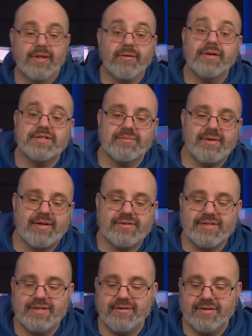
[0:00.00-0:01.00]
There is a
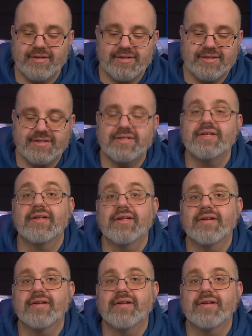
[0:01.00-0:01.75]
mouse. Here it is. Let's see.